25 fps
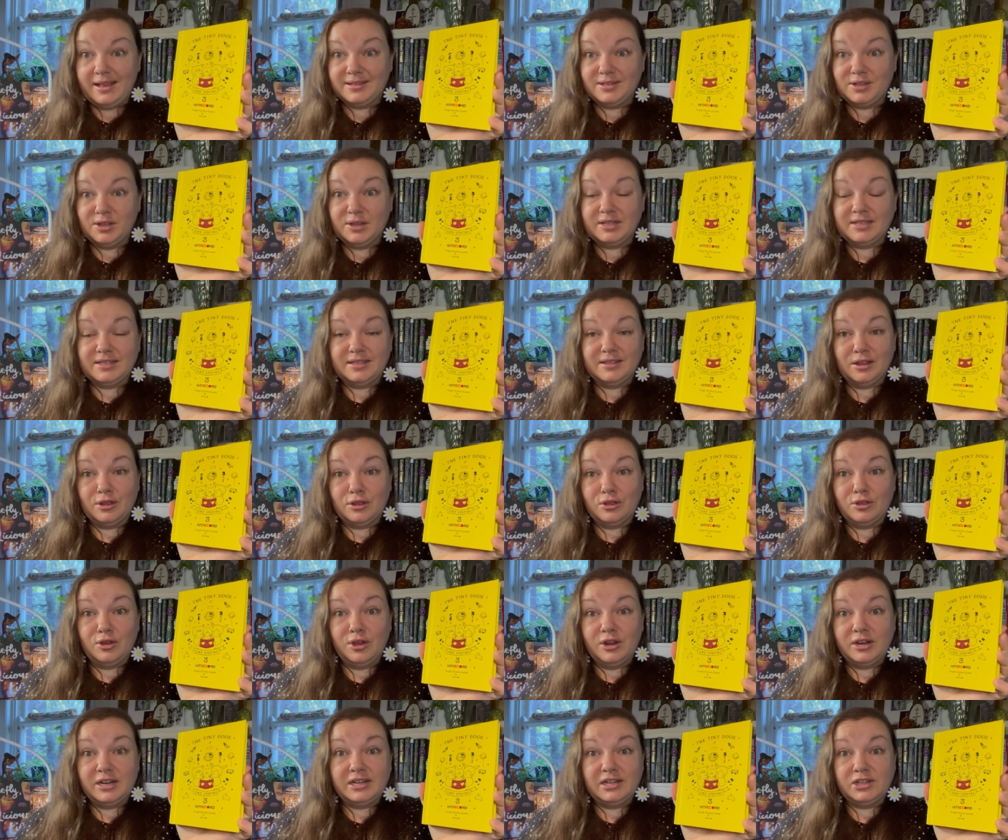So this is the
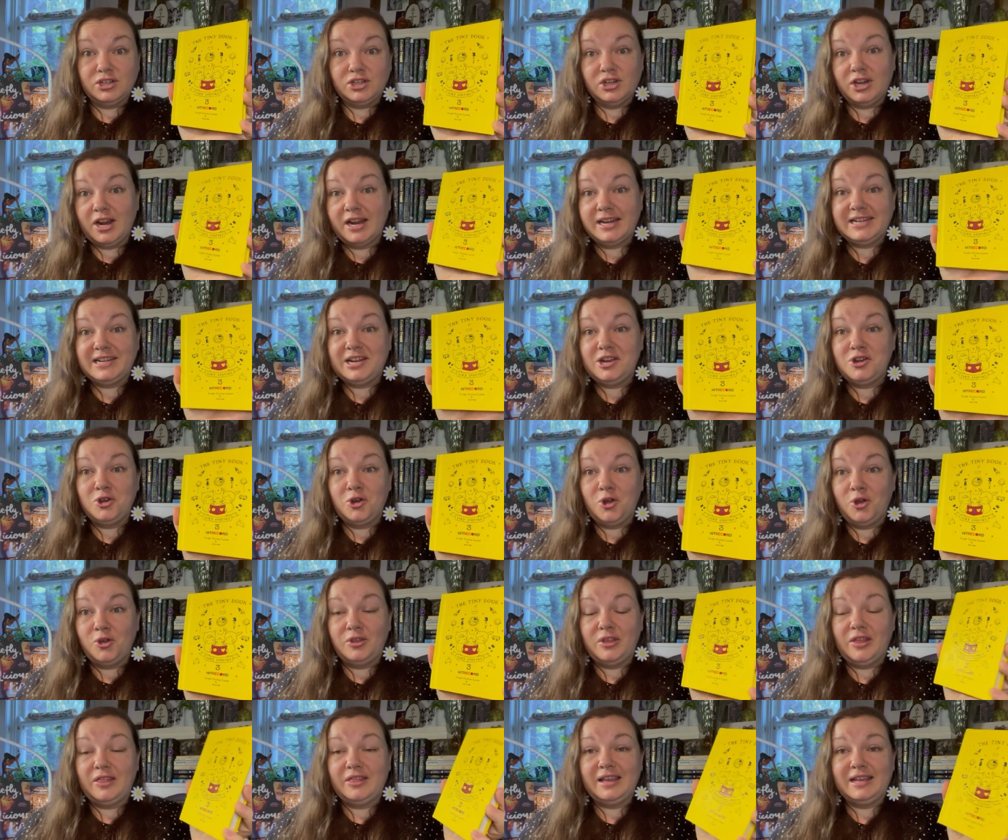third edition. I didn't
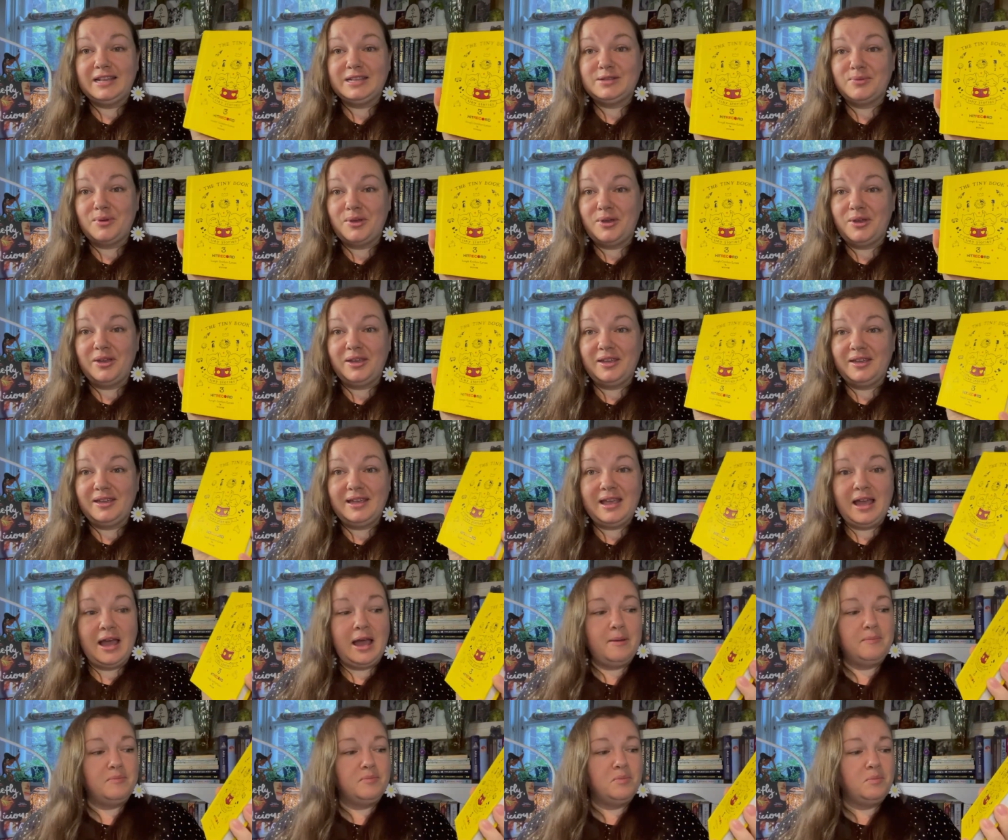know that these were
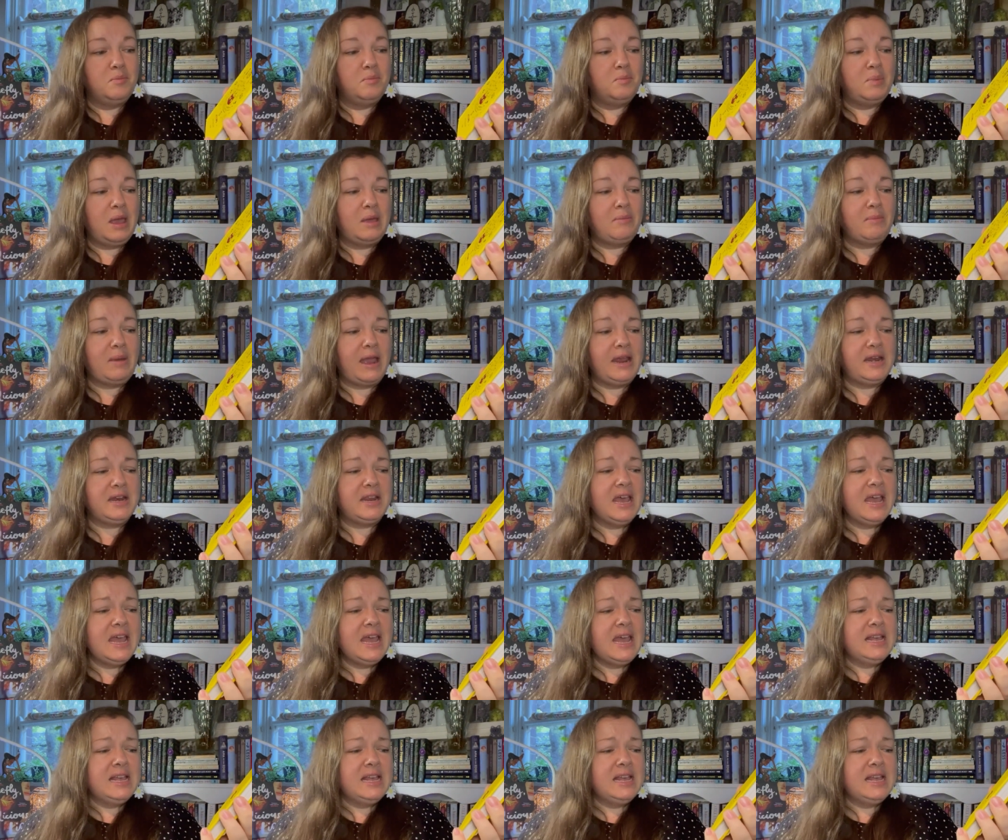um, being made.